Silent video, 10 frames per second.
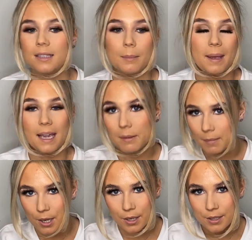
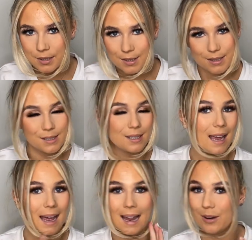pigments
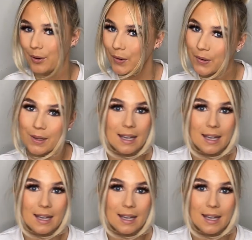and all